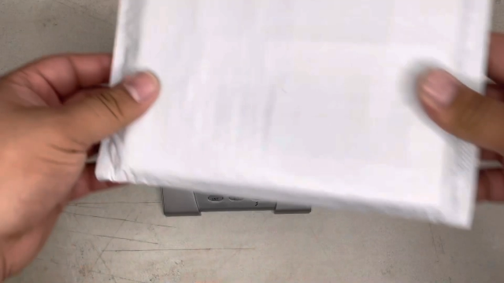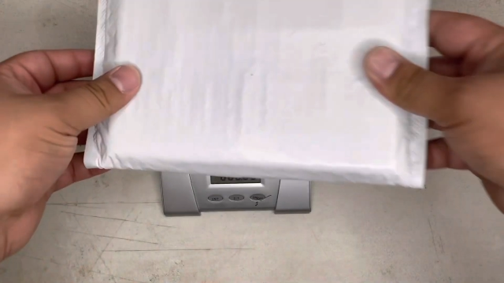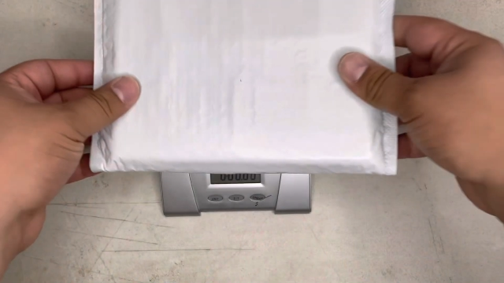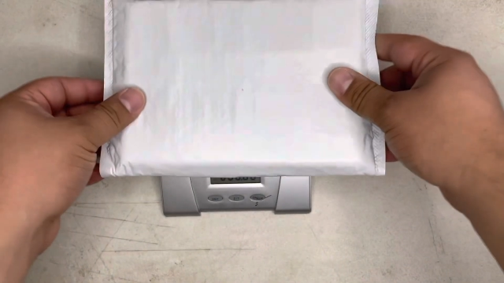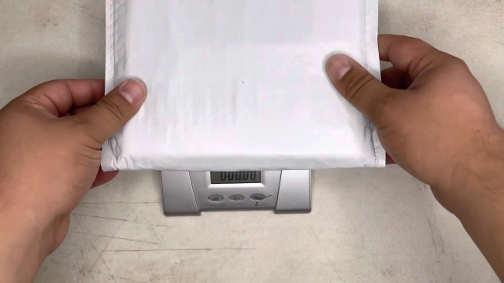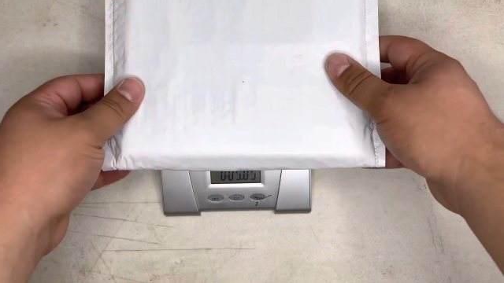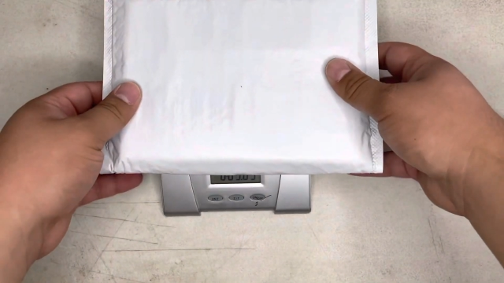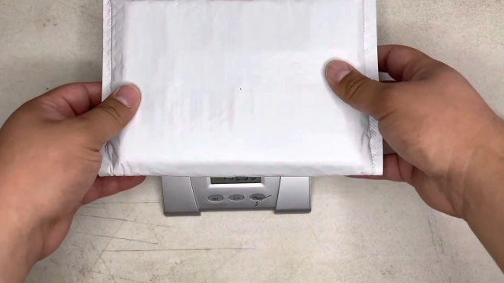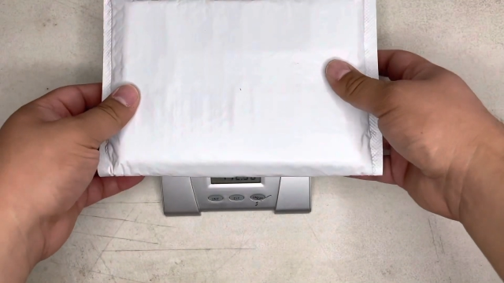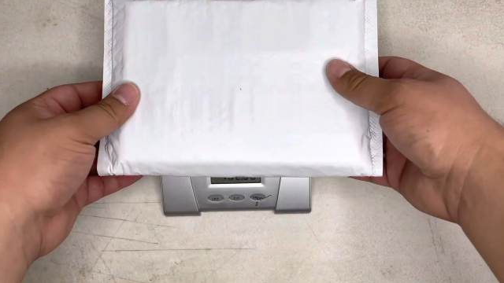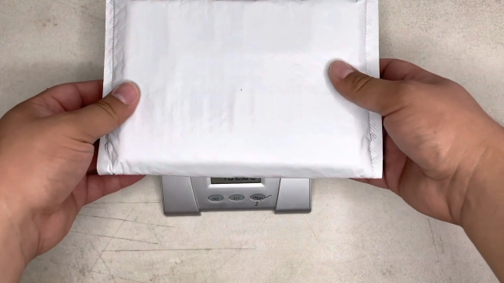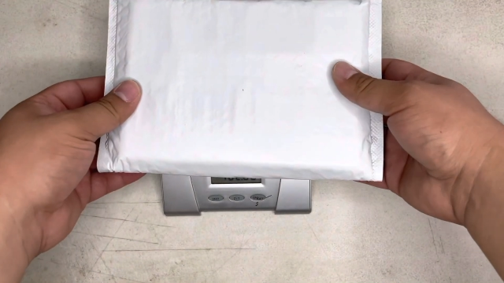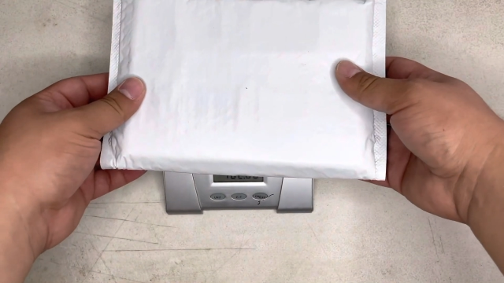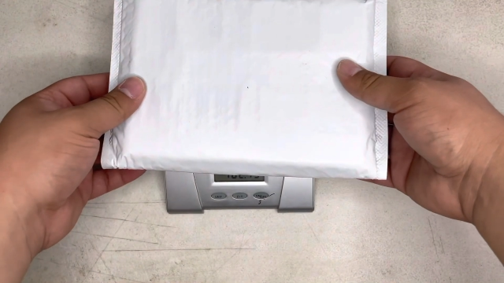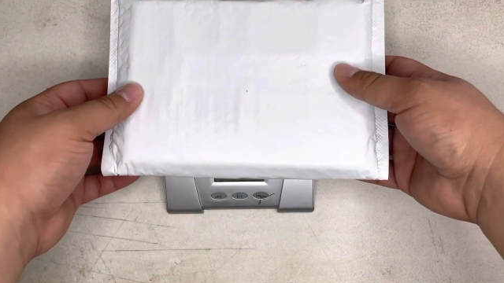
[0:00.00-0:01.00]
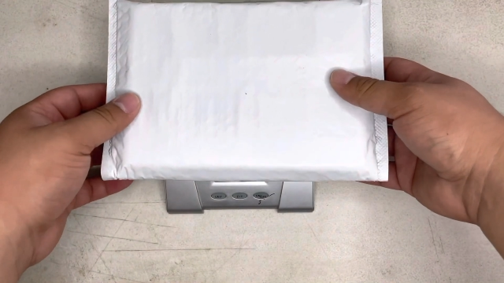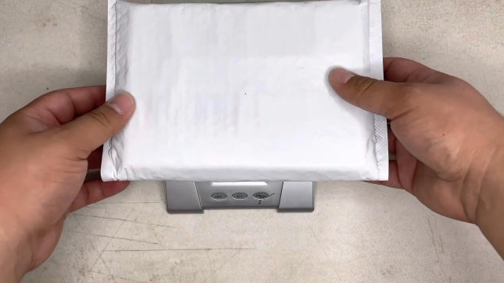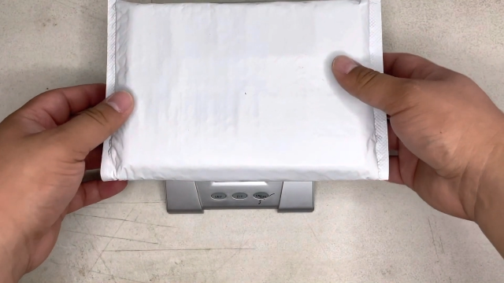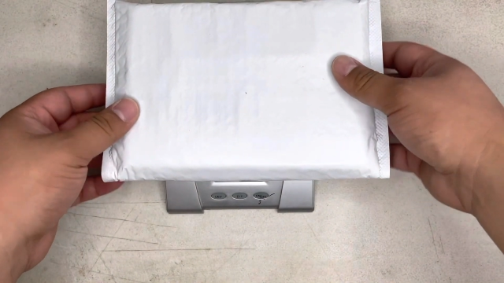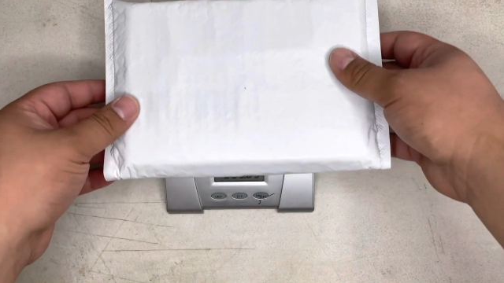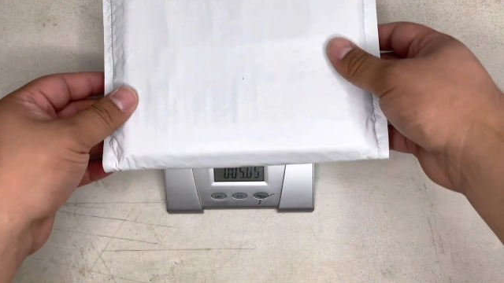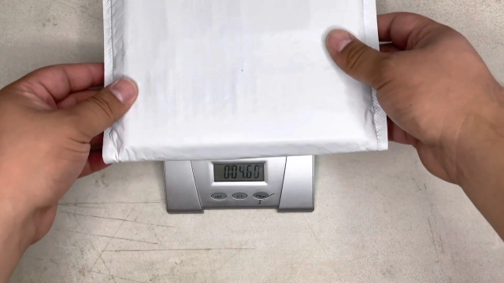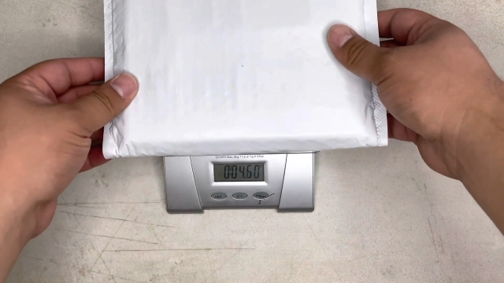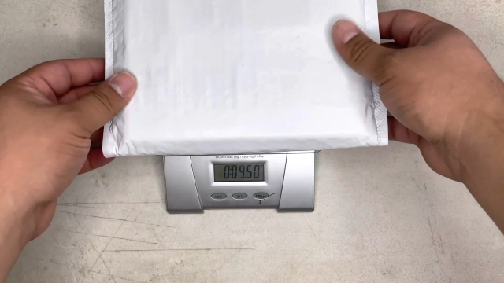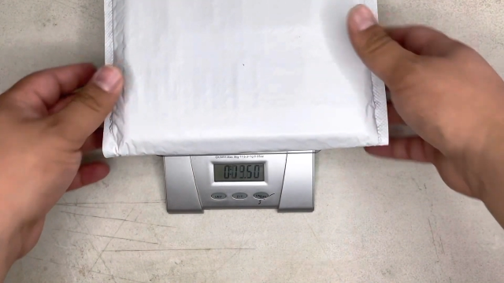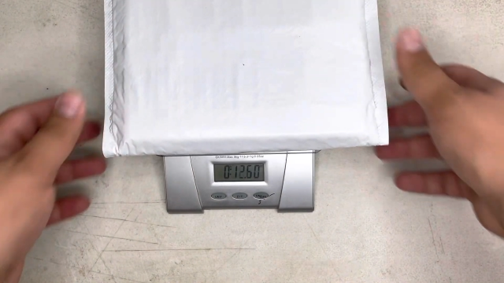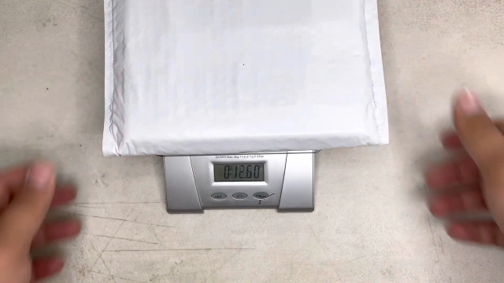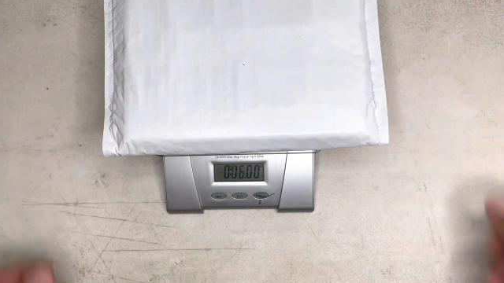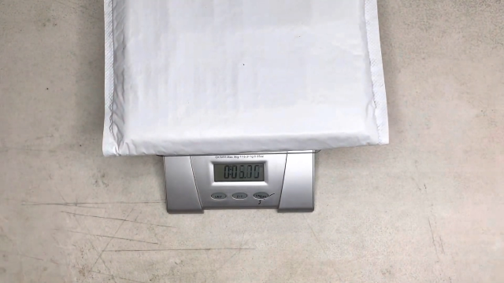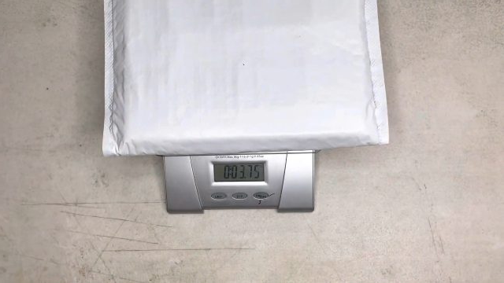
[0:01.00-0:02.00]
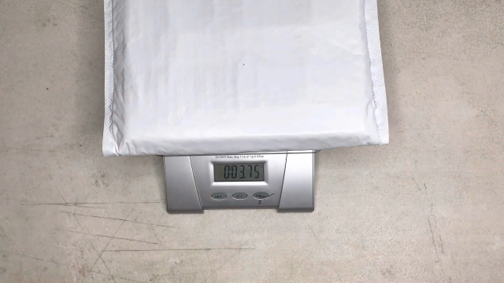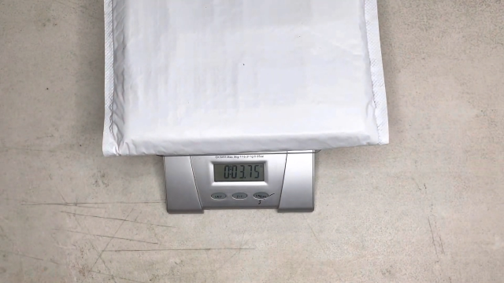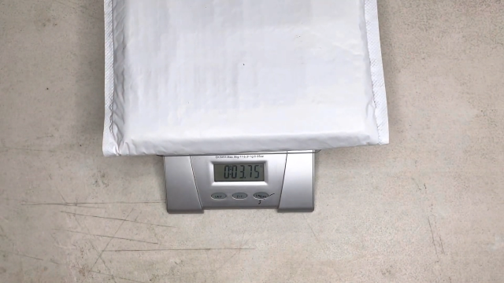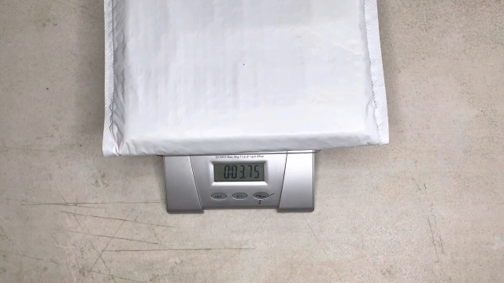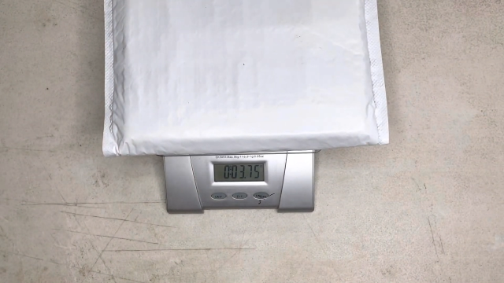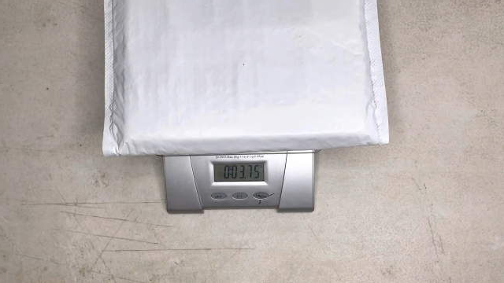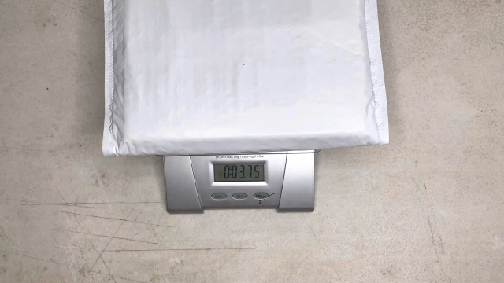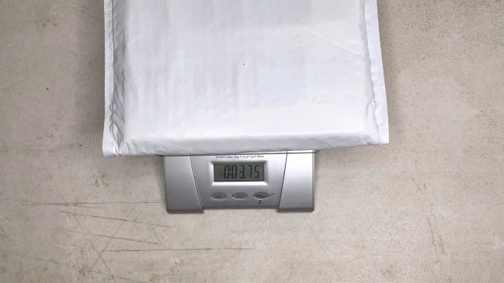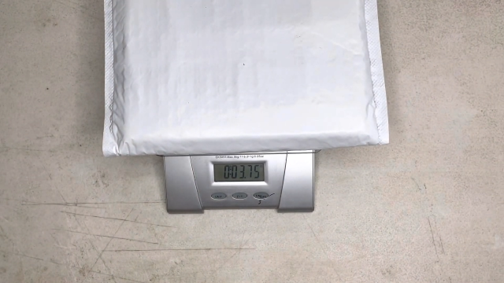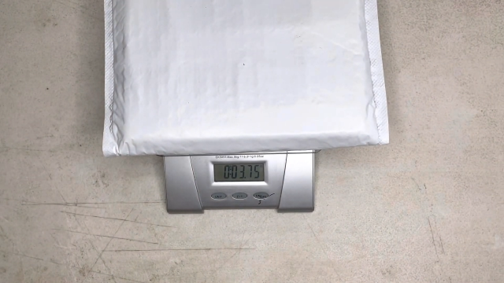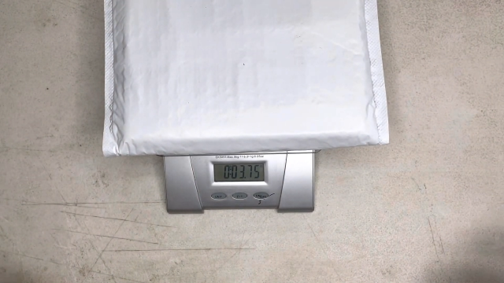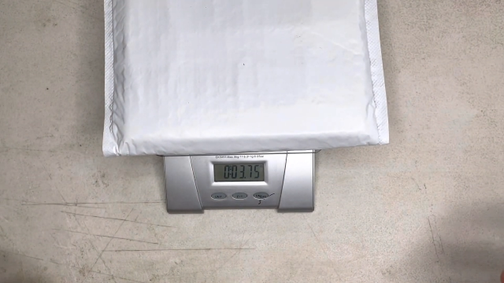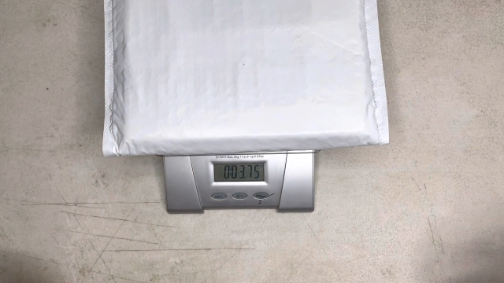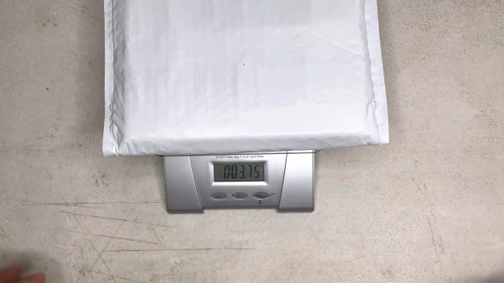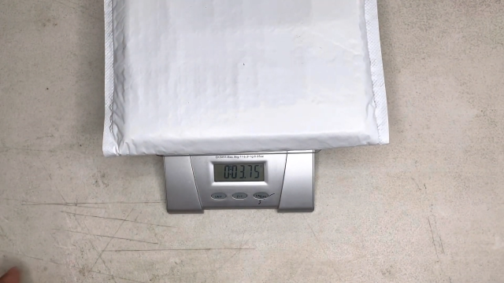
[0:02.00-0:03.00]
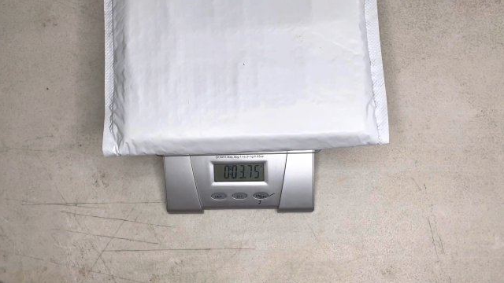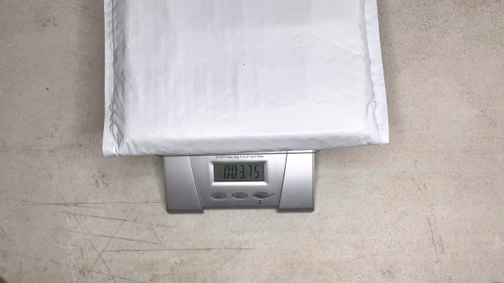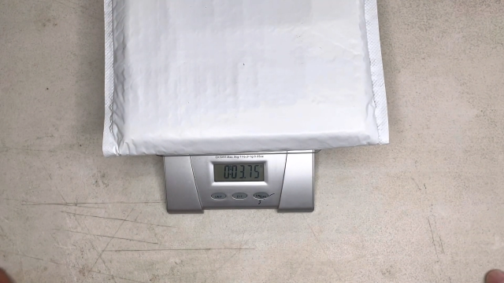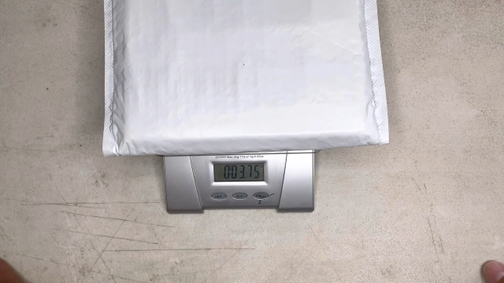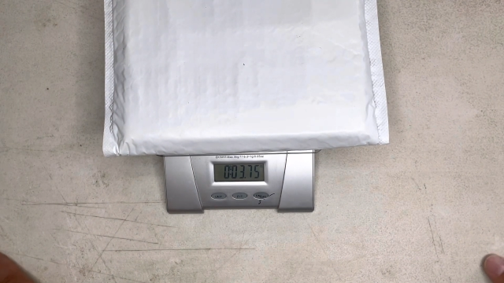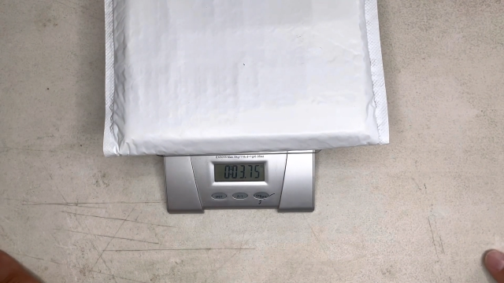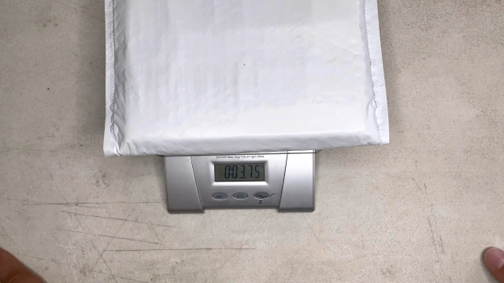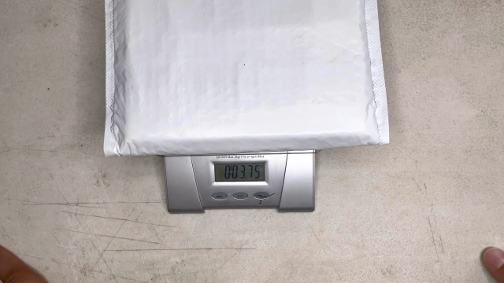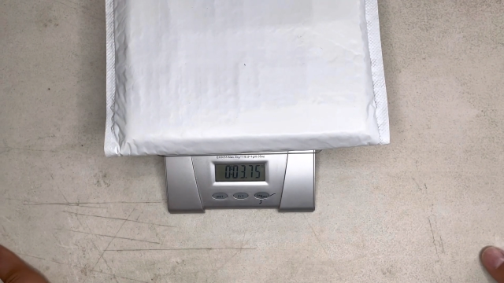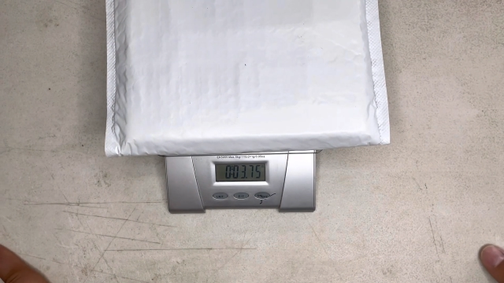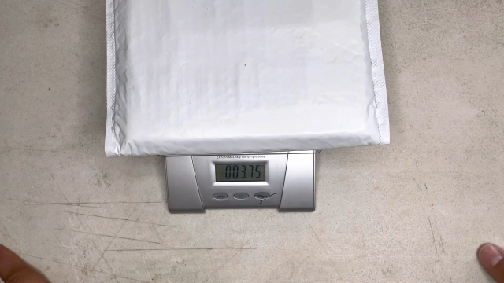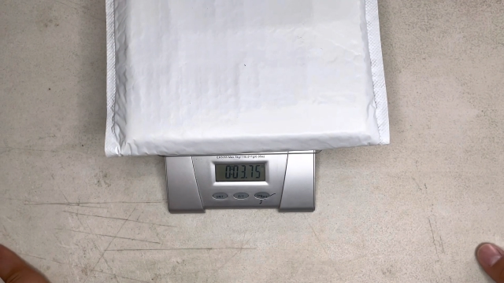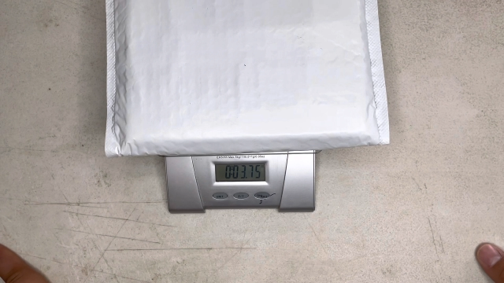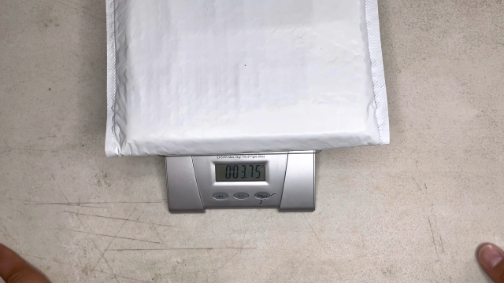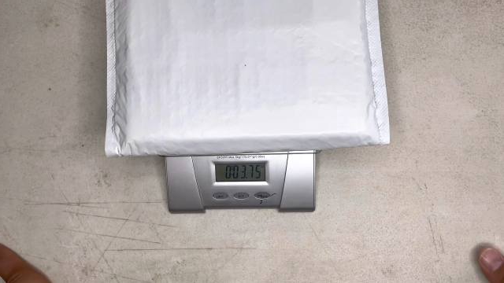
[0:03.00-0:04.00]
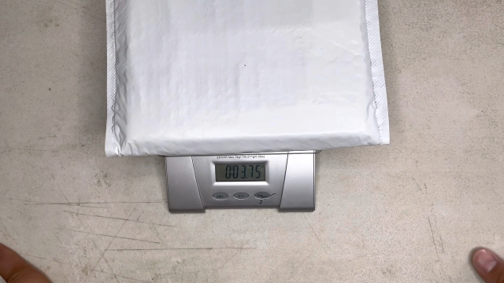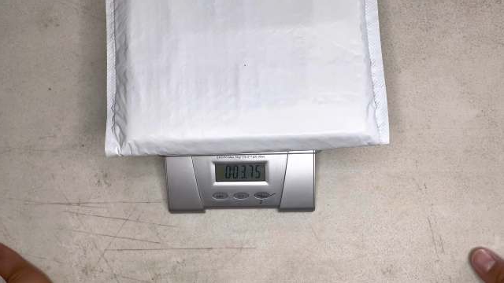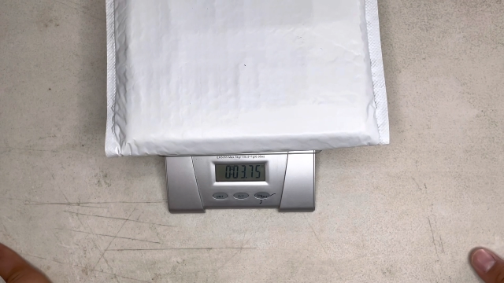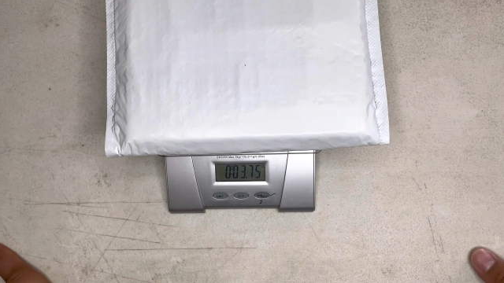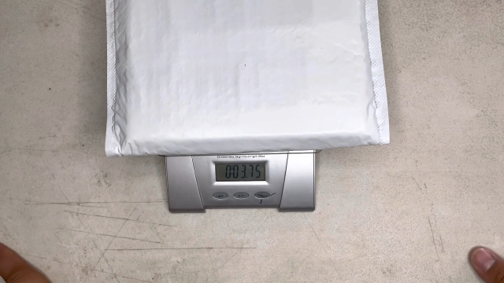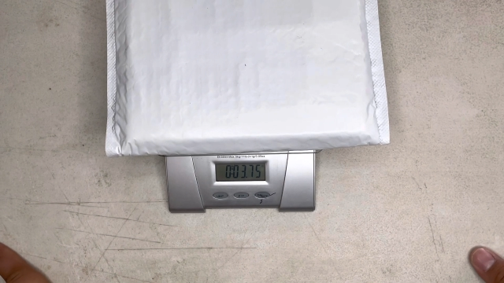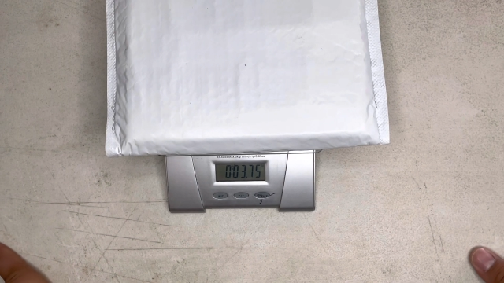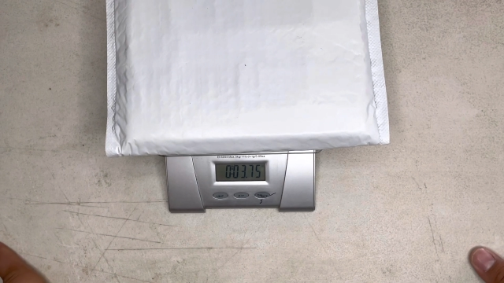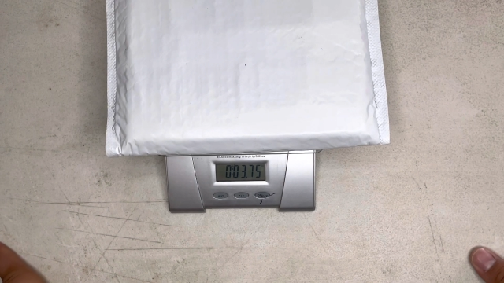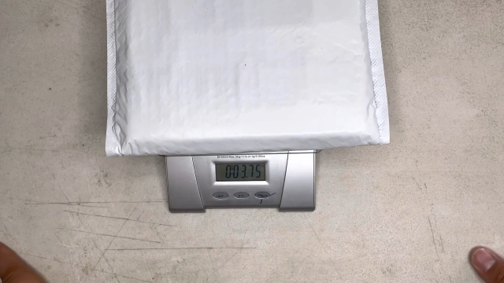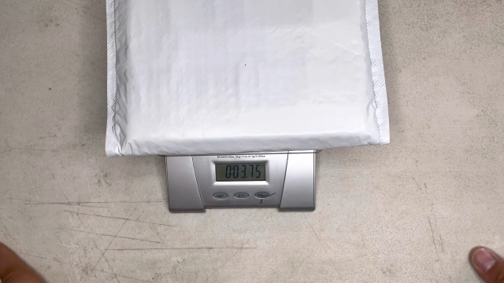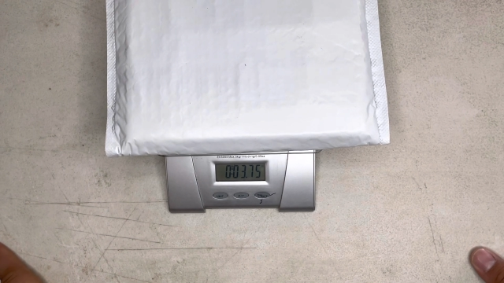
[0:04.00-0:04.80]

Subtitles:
(no speaker visible)